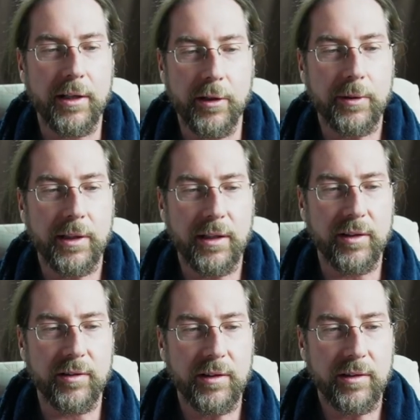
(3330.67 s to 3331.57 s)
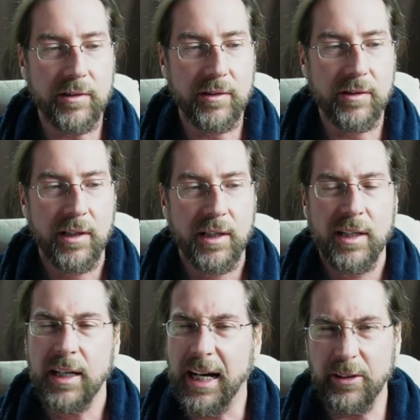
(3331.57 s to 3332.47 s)
I know that it exists.
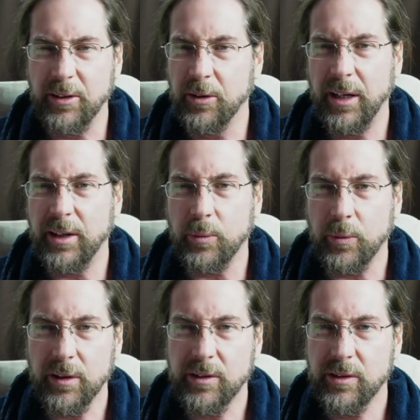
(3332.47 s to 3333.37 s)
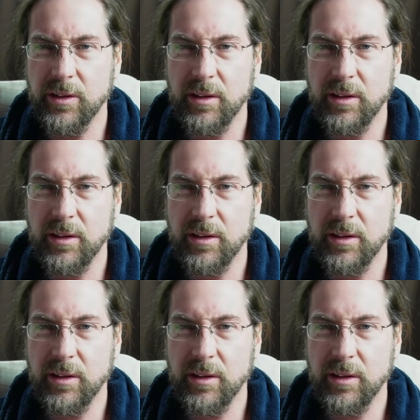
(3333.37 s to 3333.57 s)
I don't know how it works,